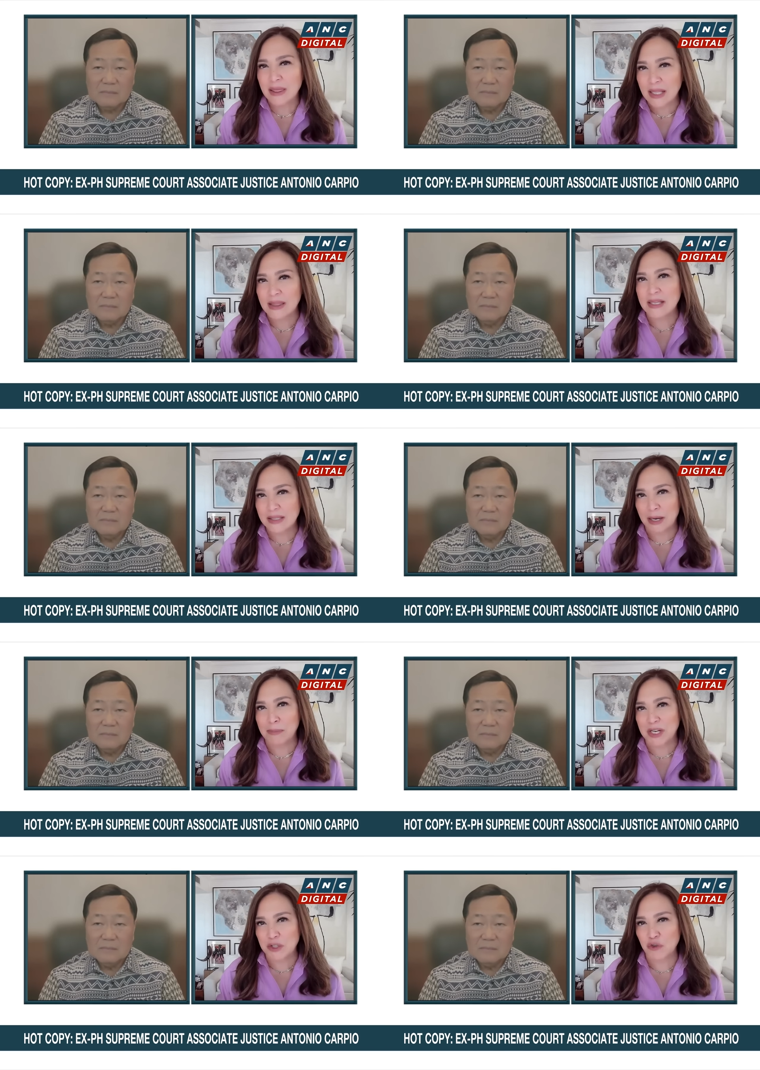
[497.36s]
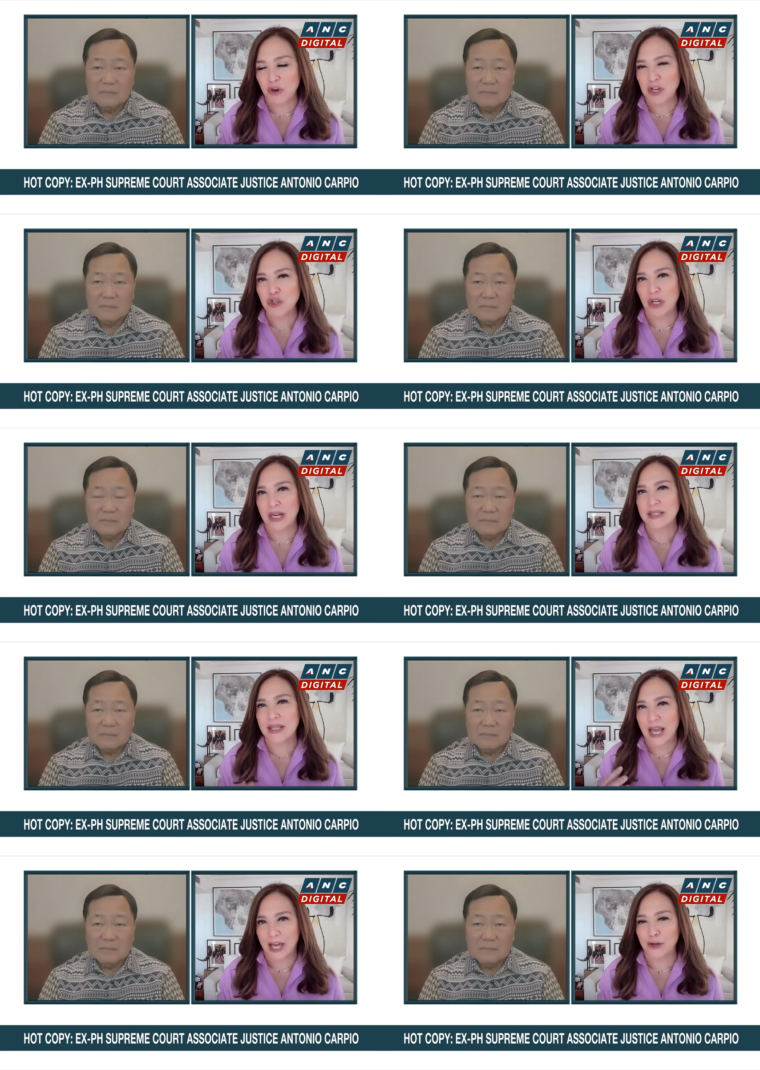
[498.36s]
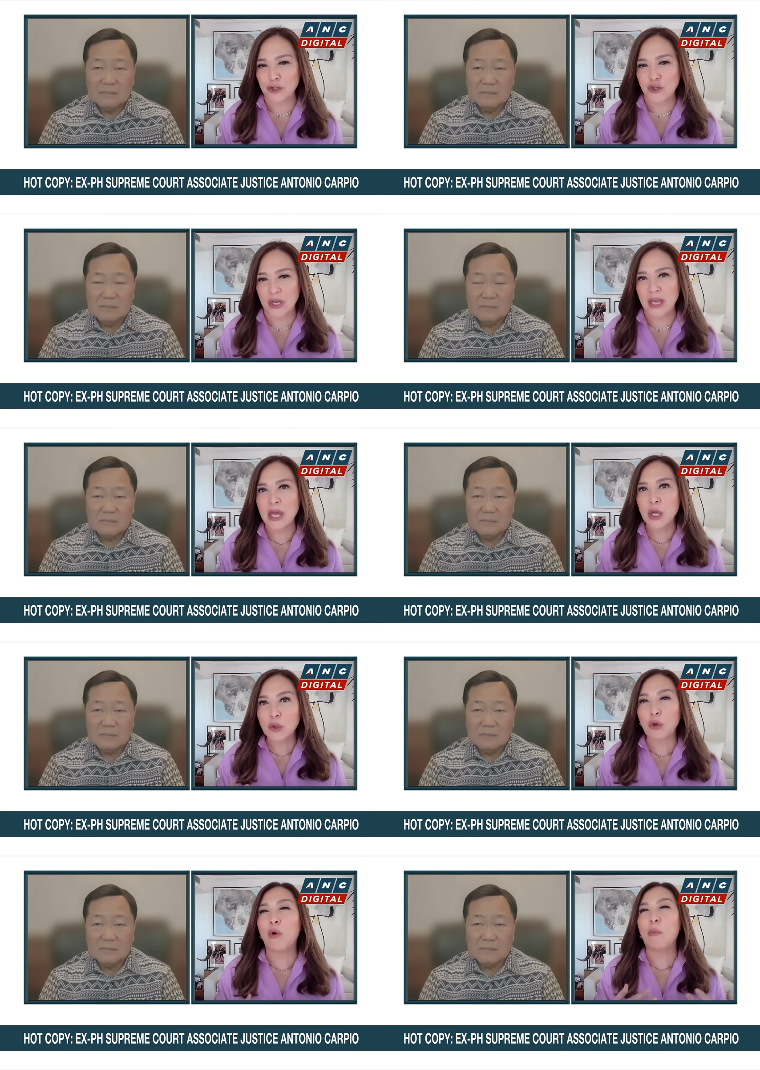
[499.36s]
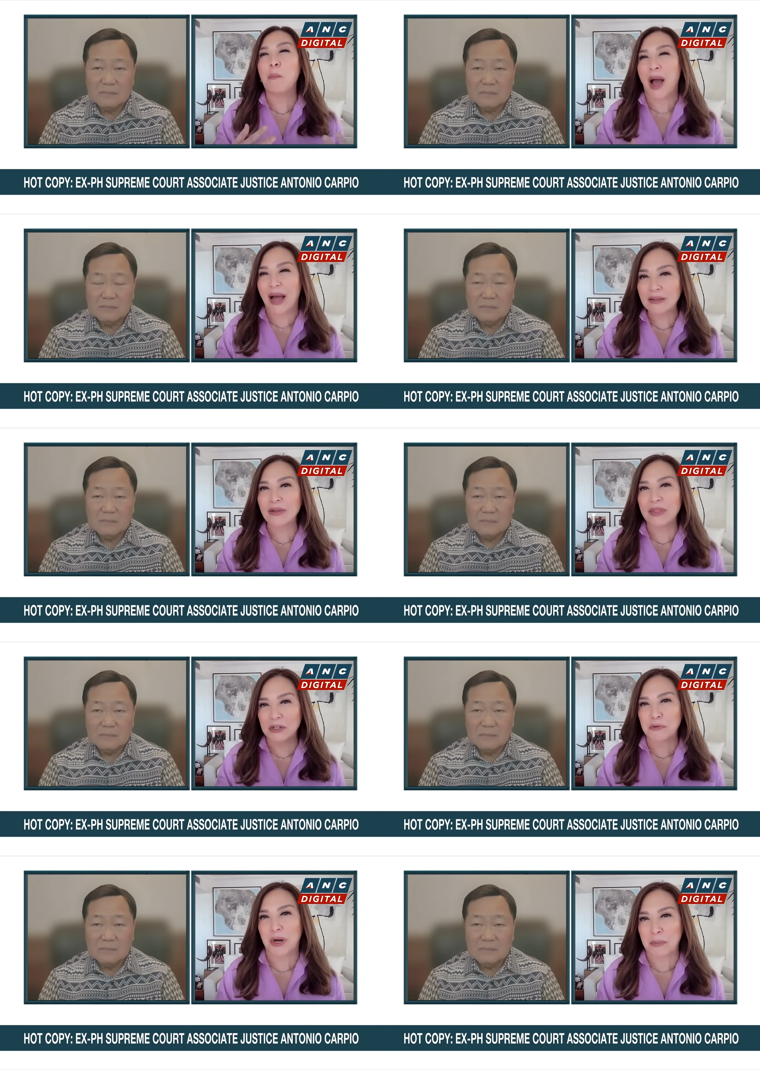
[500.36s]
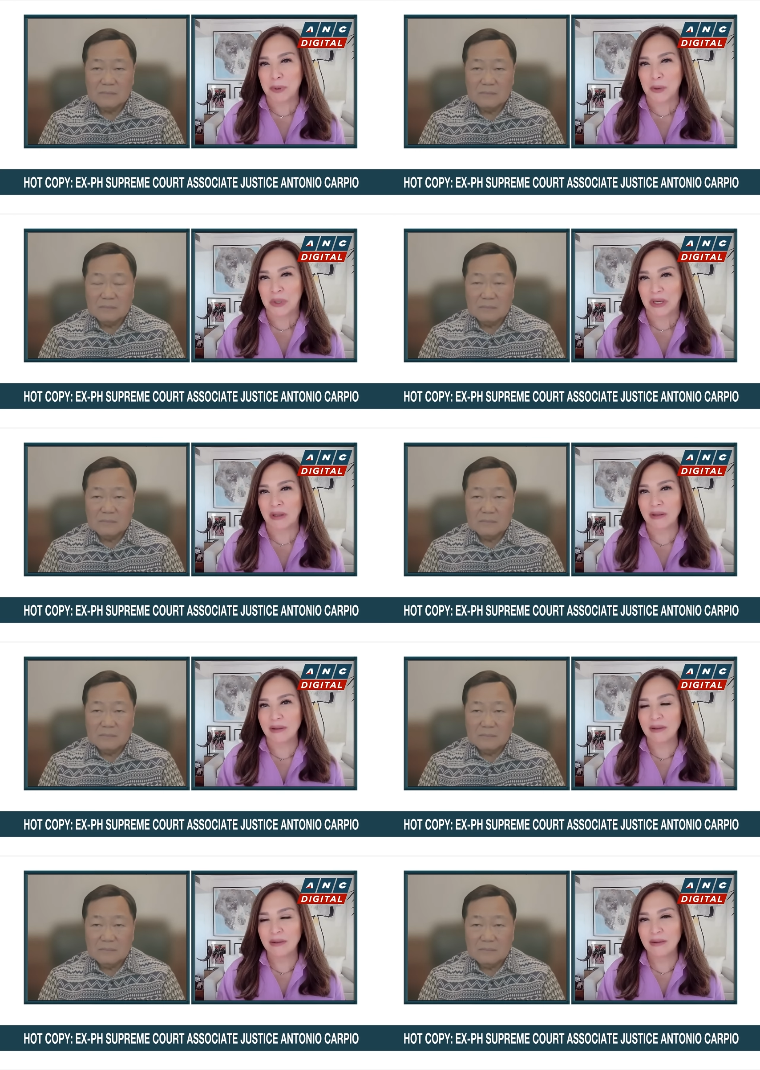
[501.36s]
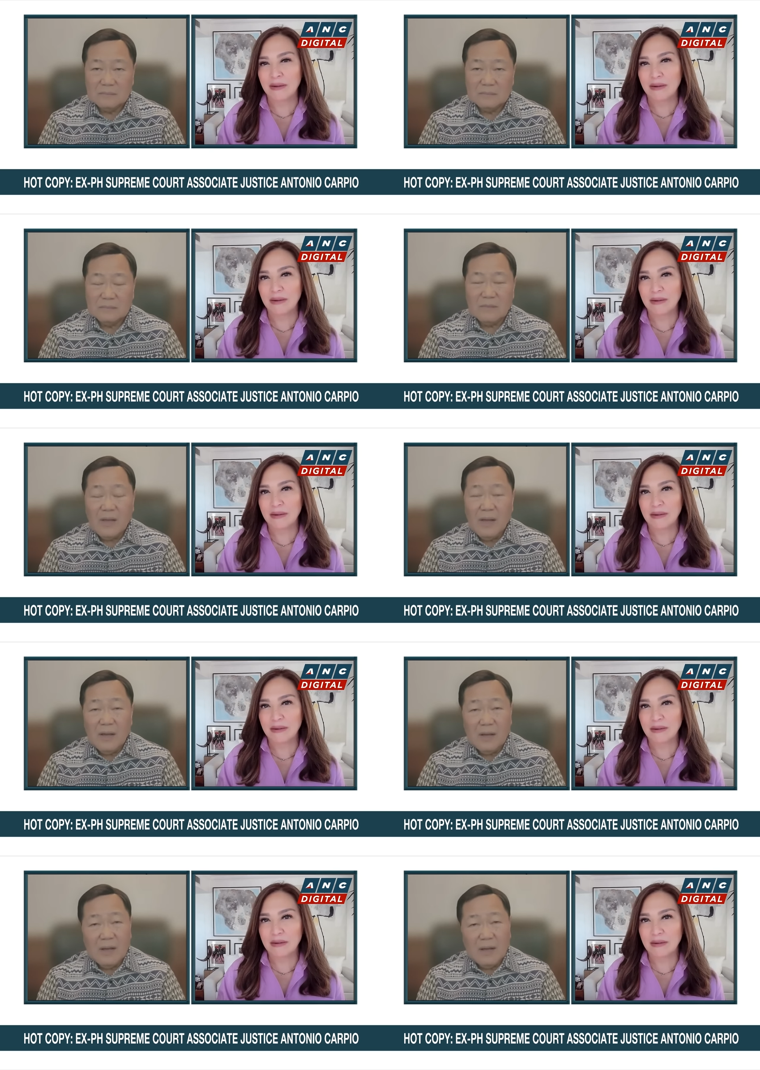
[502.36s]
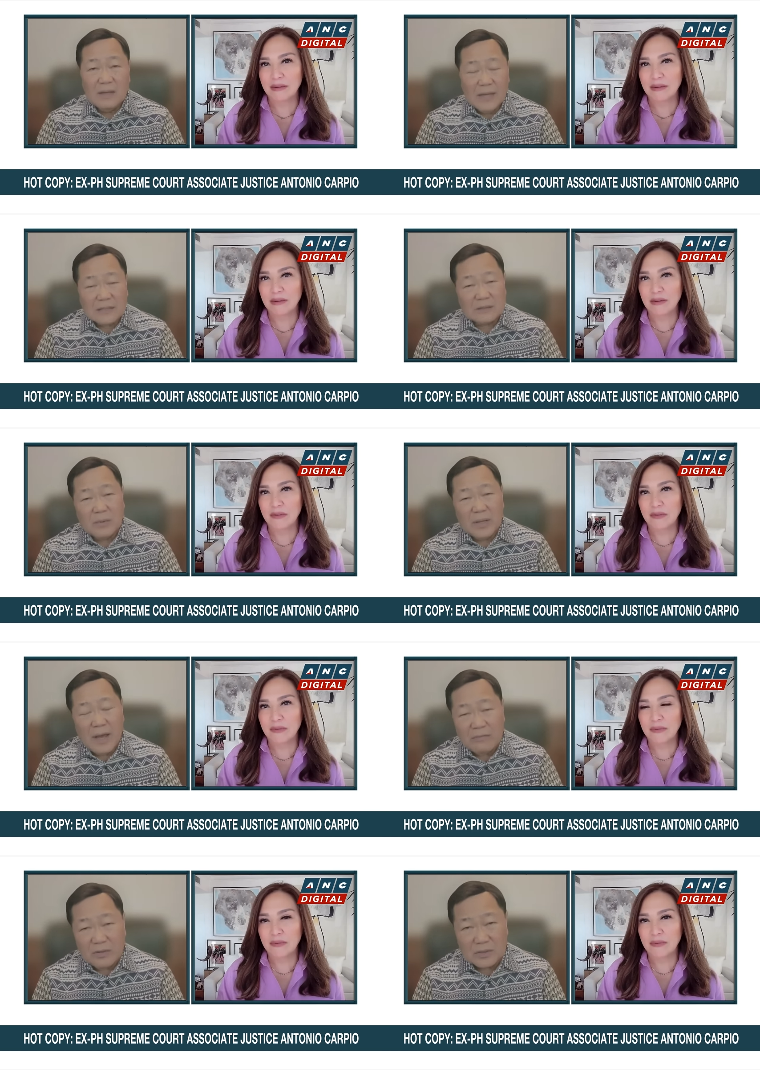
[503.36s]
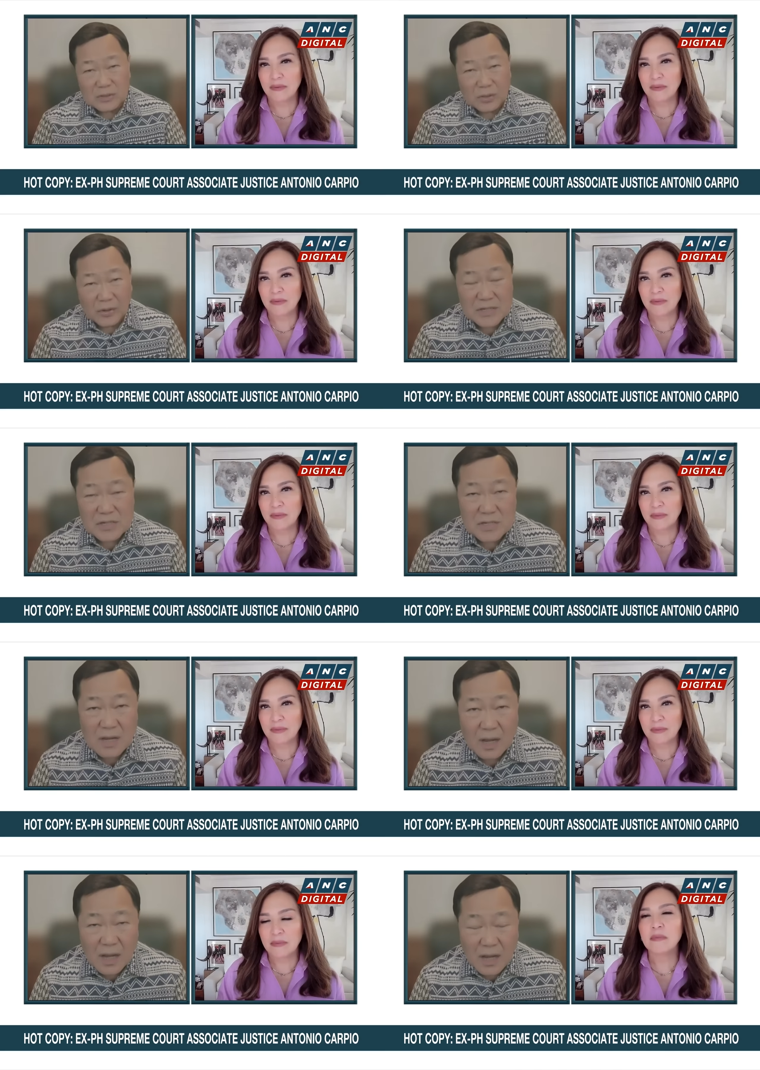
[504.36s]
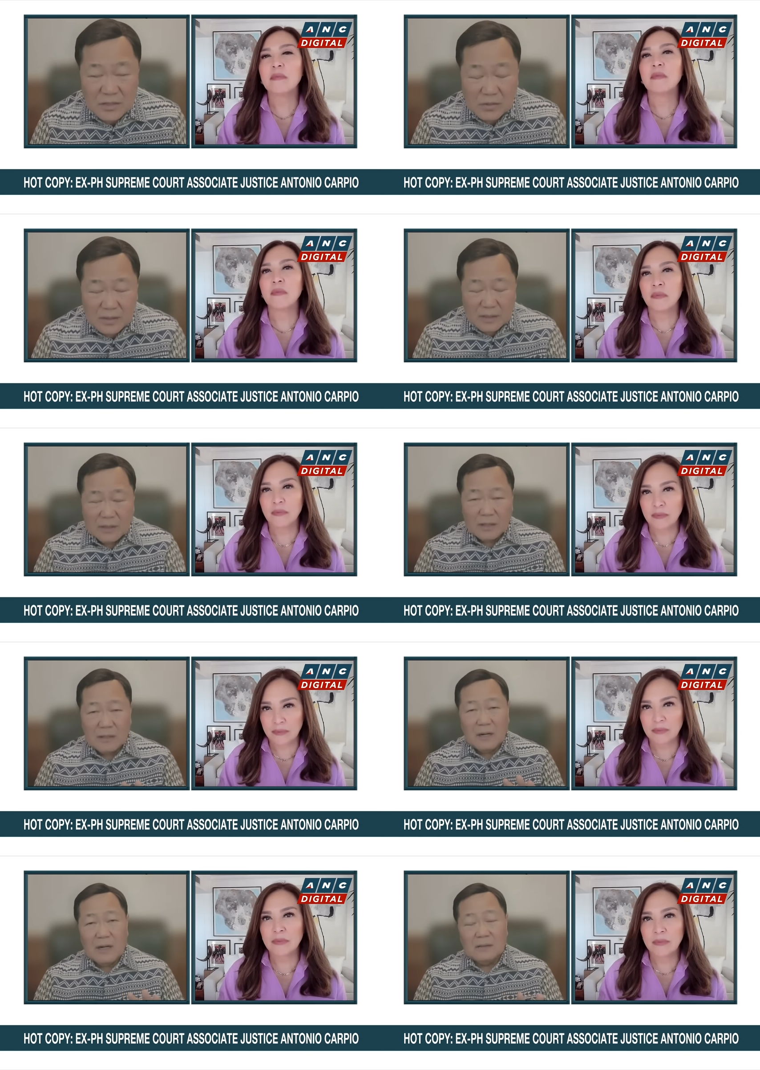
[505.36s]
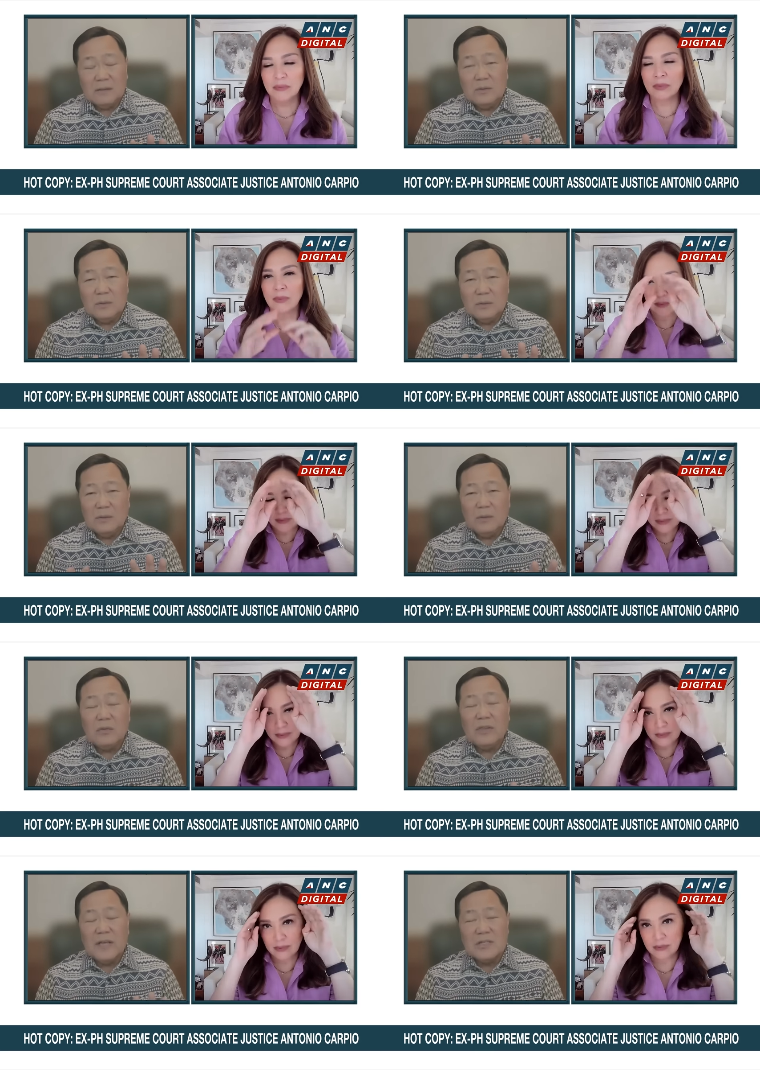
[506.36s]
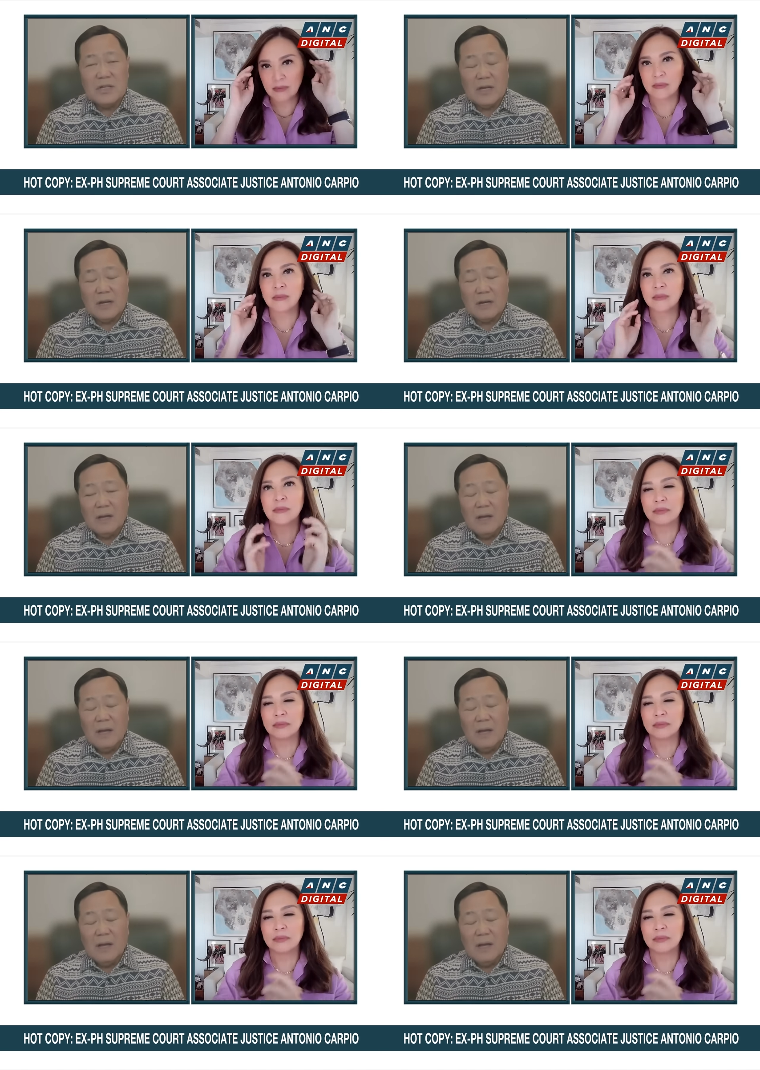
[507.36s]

Speaker 1: that this administration has the energy to go back to the tribunal?
Speaker 2: Yes, we have no choice. So there are two things here.